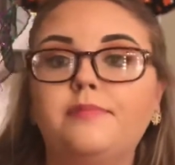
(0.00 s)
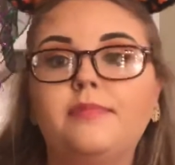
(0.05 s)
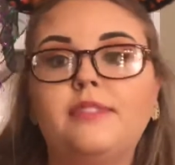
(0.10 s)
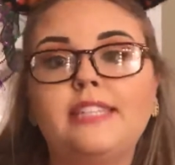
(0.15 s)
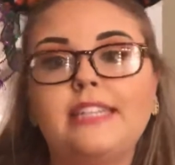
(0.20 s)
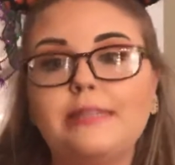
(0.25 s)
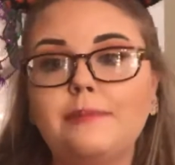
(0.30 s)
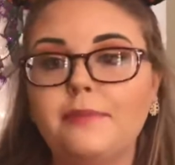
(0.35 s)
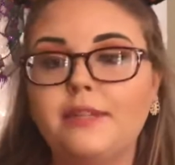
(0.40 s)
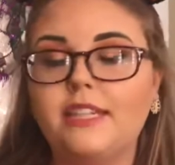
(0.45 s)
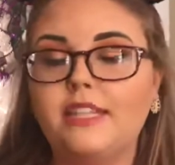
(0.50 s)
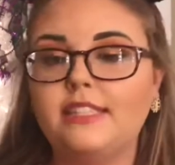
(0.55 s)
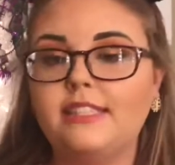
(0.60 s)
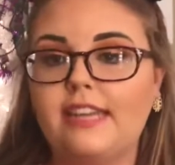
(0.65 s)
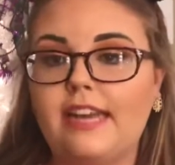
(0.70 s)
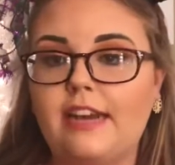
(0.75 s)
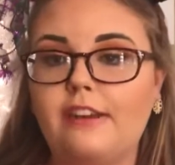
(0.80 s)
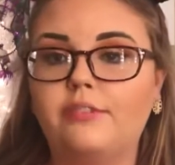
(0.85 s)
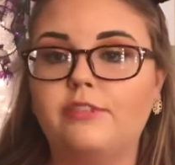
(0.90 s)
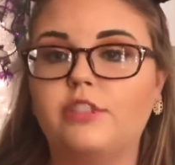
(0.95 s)
10 minutes
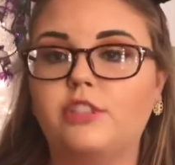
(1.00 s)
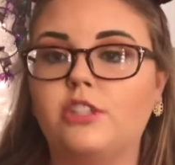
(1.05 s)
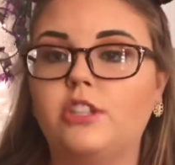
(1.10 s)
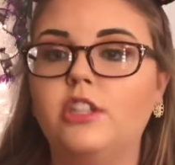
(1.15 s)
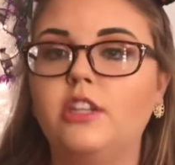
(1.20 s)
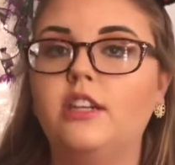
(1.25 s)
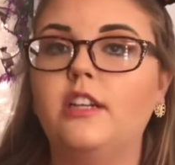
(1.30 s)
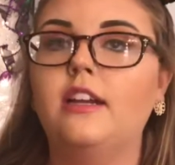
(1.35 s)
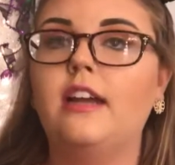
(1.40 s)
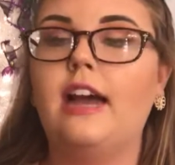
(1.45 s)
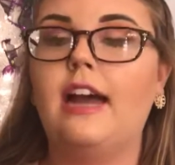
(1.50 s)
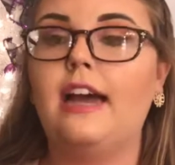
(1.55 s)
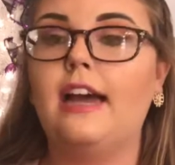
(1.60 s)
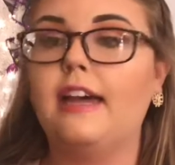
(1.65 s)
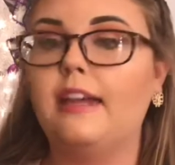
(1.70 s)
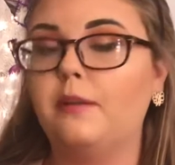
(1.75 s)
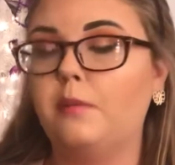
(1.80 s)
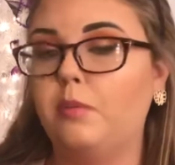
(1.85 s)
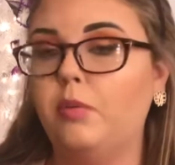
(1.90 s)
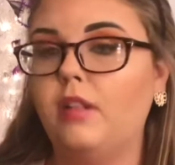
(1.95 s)
after I
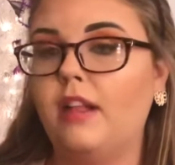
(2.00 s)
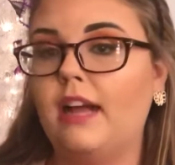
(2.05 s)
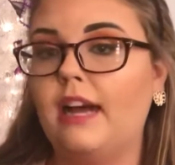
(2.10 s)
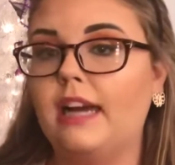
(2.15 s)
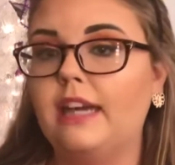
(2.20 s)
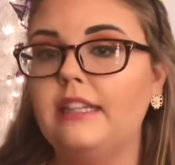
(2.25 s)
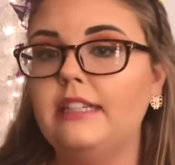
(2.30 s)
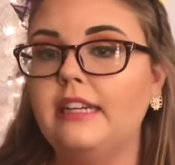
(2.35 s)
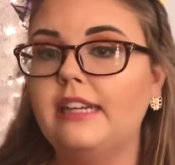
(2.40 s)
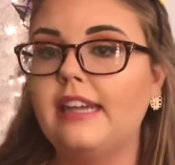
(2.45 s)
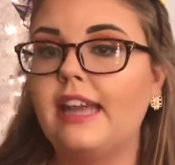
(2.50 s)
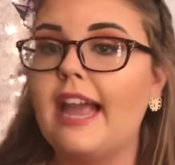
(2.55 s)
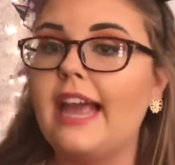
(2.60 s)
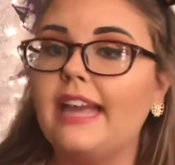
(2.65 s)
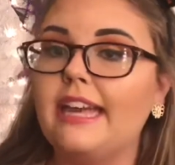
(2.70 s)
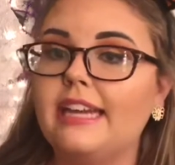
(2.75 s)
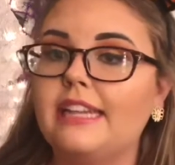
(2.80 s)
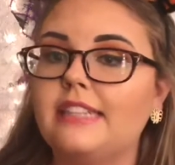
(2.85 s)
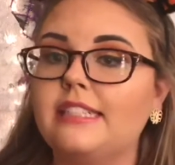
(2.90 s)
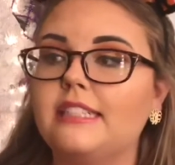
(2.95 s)
had applied,
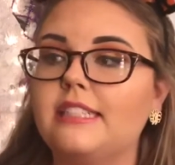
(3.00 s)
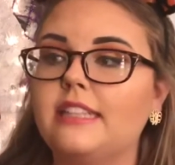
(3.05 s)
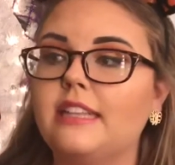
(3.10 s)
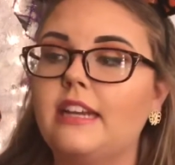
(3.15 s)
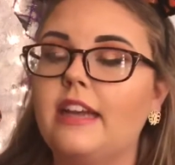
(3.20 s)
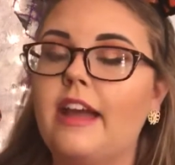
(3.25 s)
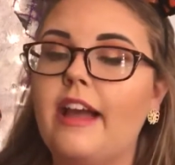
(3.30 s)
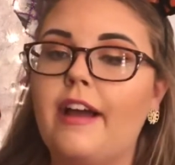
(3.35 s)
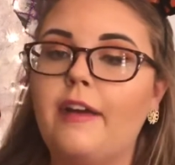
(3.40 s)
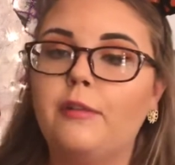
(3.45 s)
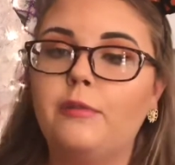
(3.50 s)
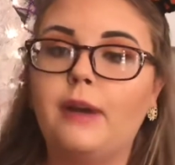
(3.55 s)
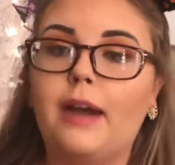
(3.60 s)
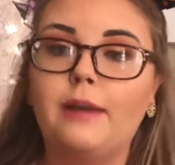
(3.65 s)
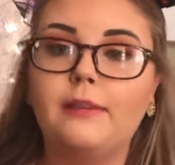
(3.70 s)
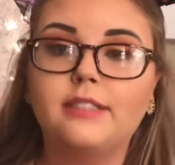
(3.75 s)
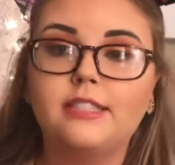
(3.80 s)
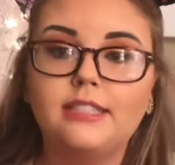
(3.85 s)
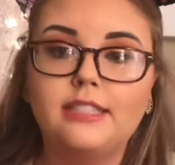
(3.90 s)
and I was